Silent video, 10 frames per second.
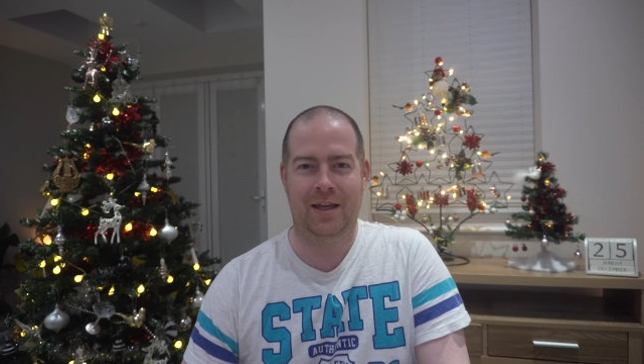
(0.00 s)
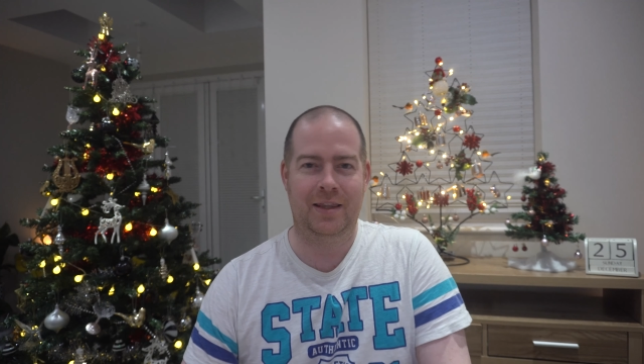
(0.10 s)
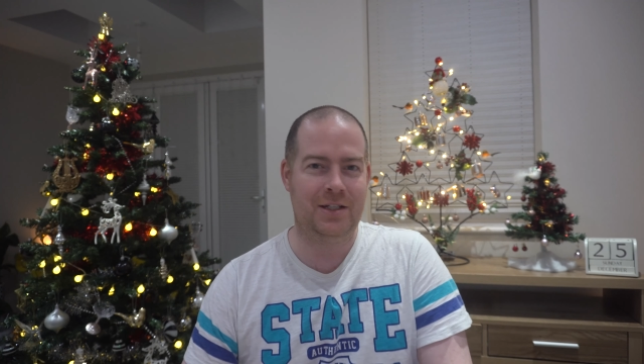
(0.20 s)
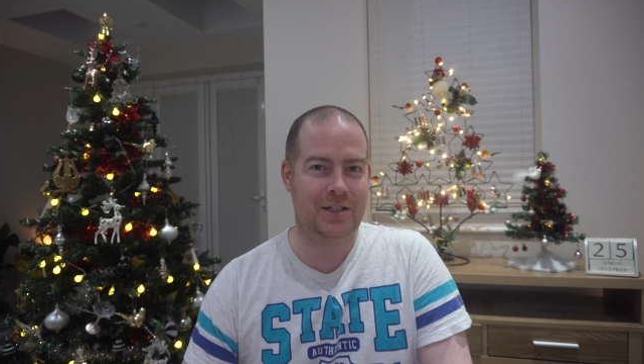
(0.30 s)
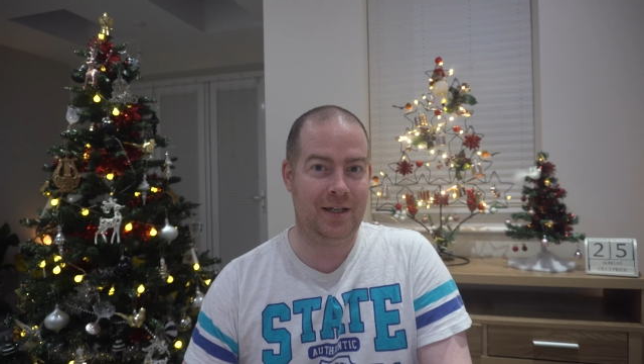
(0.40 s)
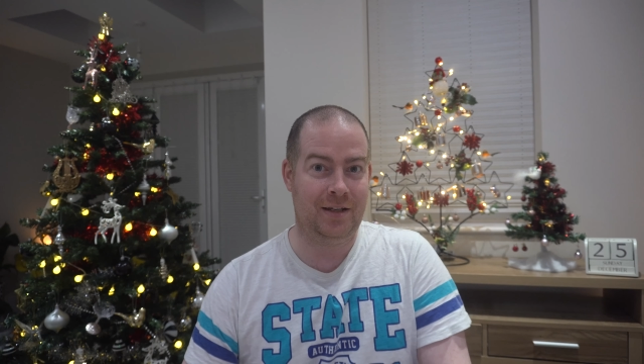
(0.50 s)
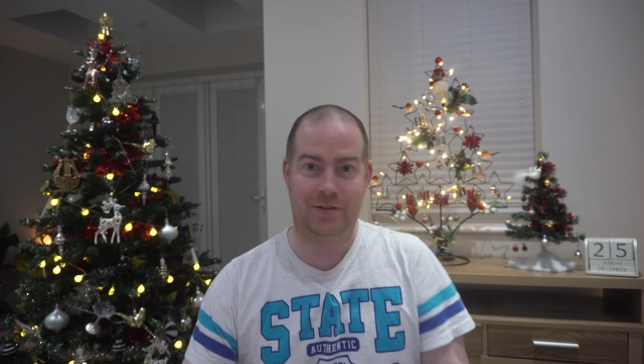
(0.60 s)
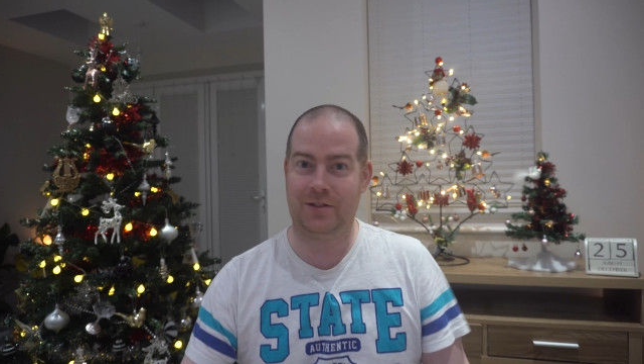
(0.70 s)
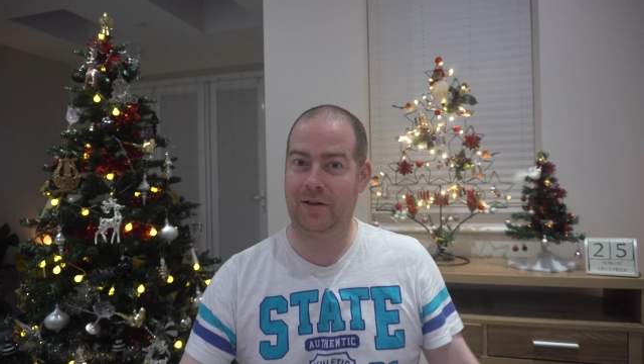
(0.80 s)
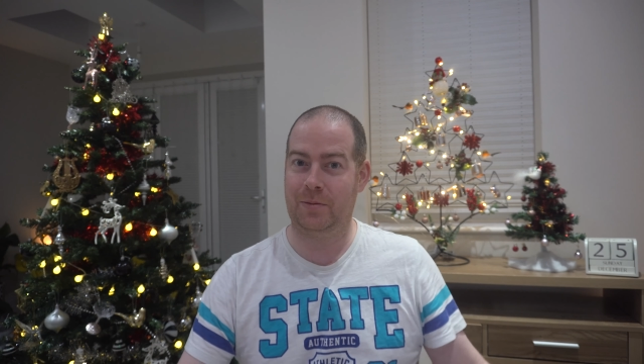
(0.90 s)
This year,
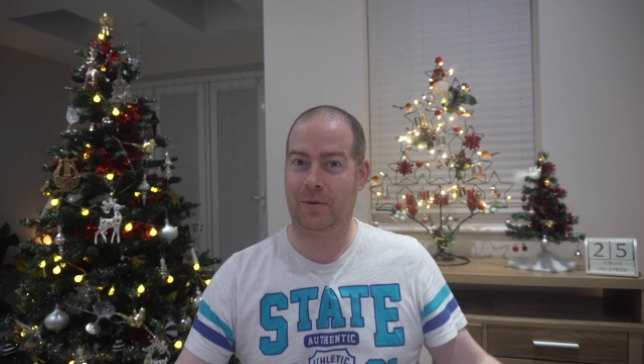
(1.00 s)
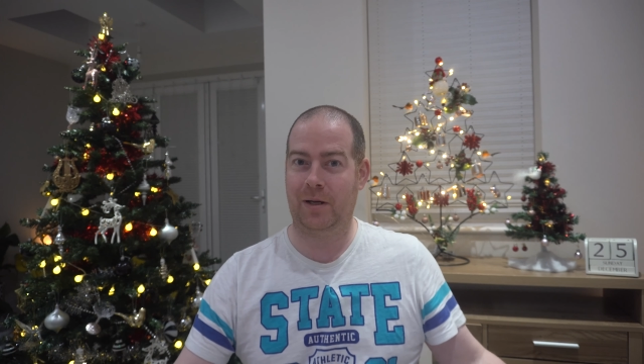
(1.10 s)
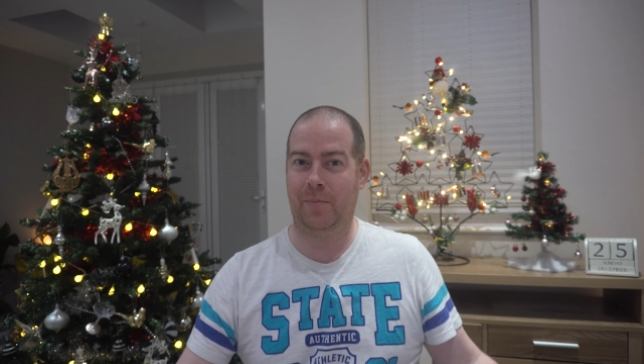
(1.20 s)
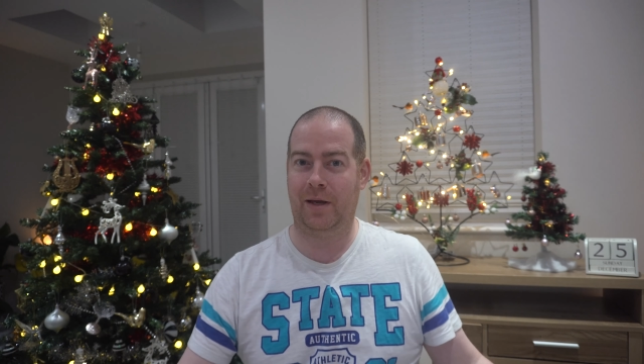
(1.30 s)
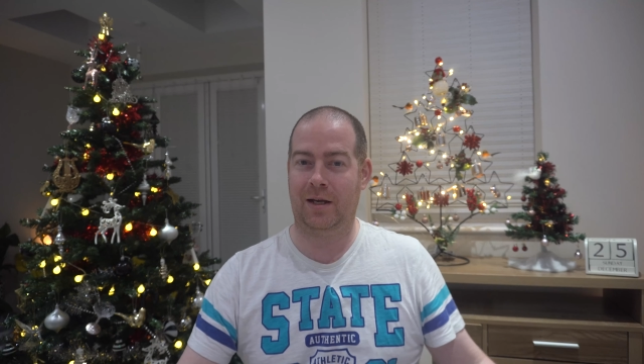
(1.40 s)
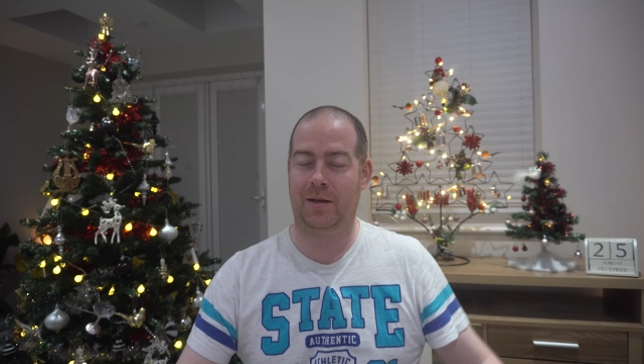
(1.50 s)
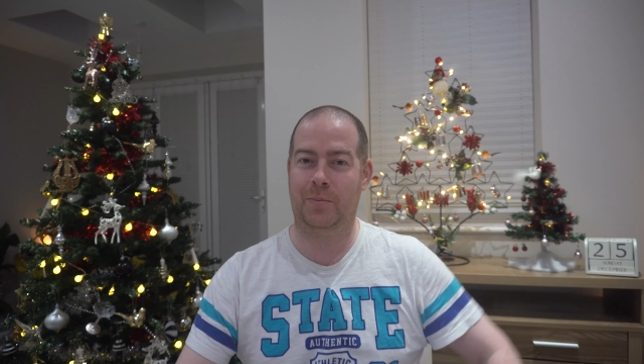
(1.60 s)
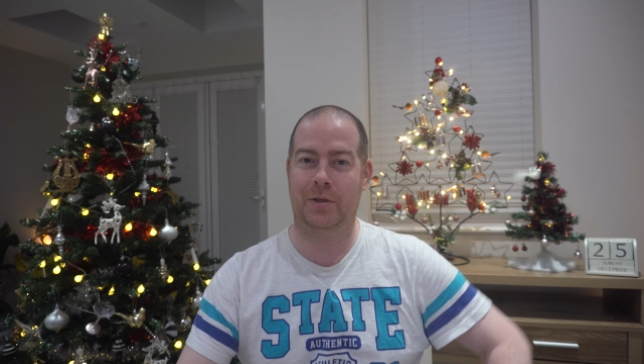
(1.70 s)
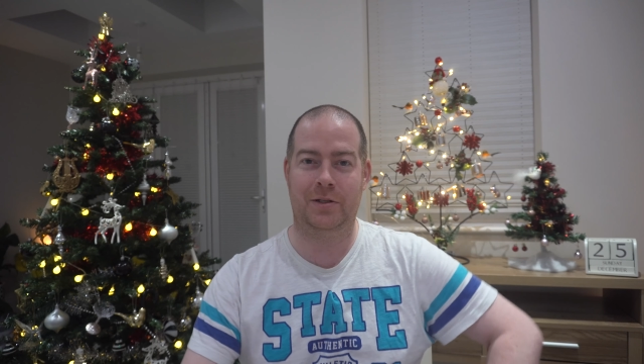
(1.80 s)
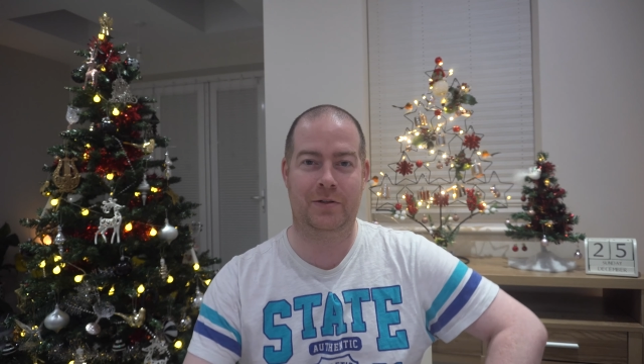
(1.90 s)
decided to bring it back,
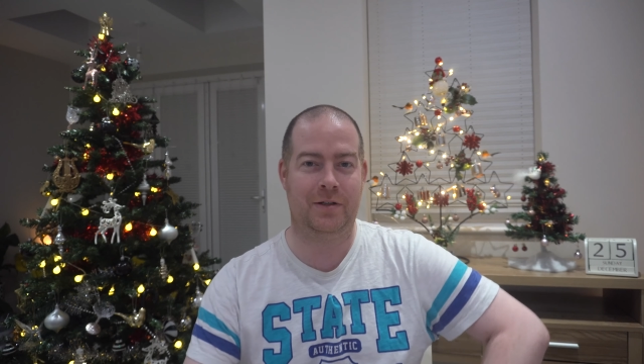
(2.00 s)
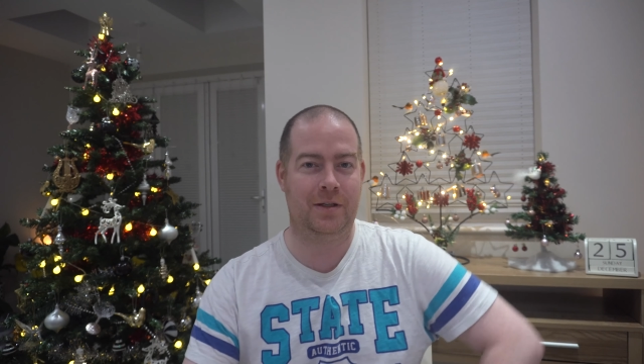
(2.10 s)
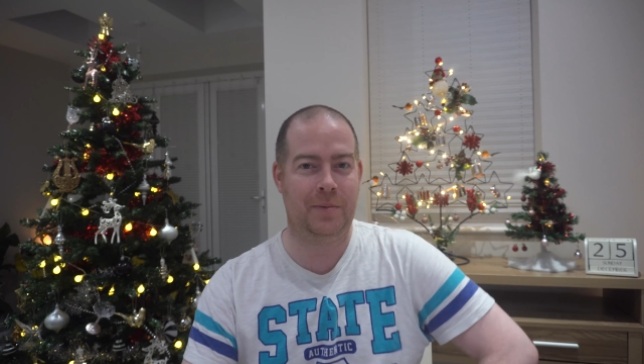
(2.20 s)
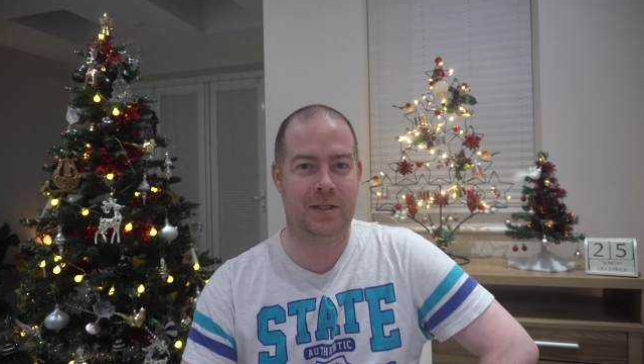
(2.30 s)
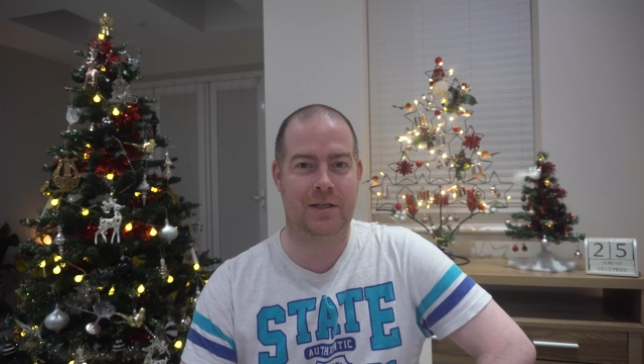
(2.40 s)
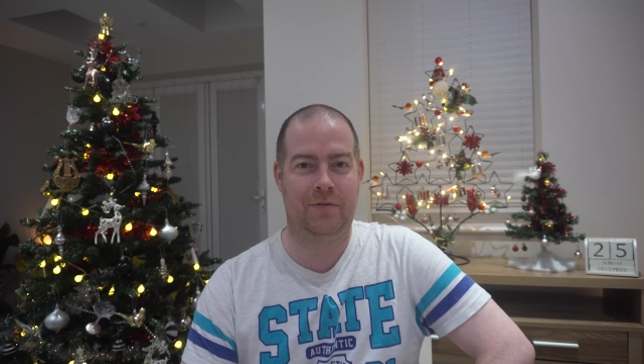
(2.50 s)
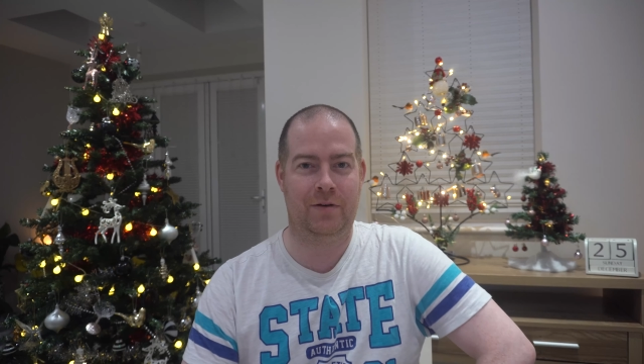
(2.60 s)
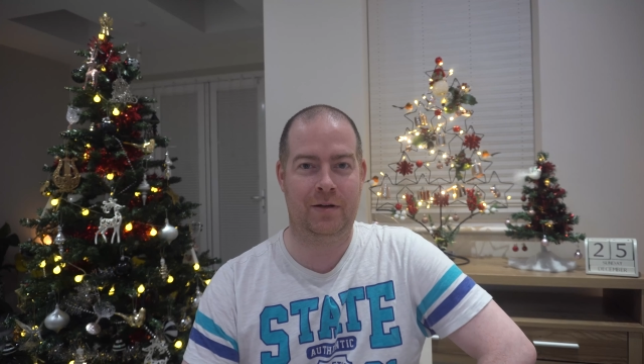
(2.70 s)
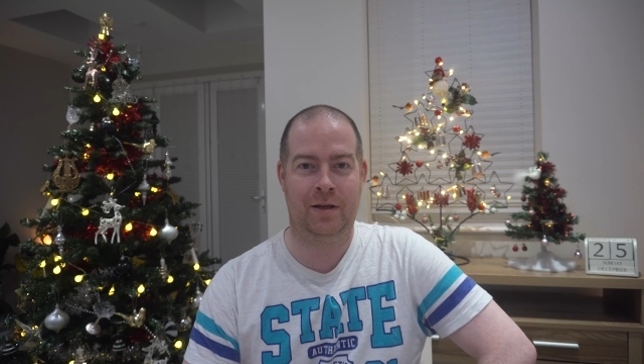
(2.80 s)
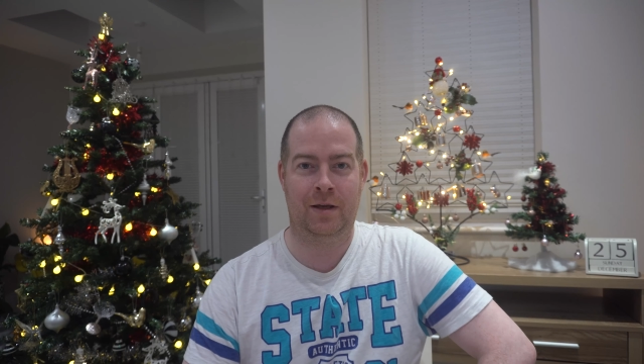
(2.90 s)
but do something a bit
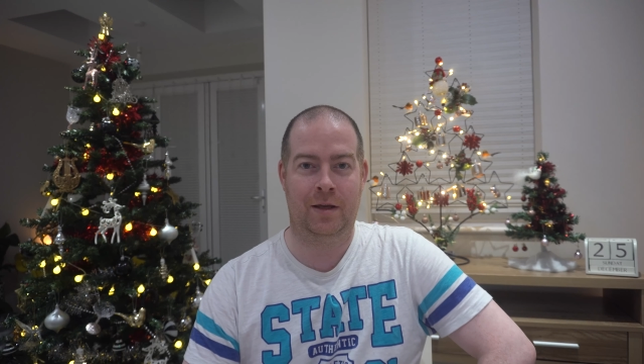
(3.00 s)
different.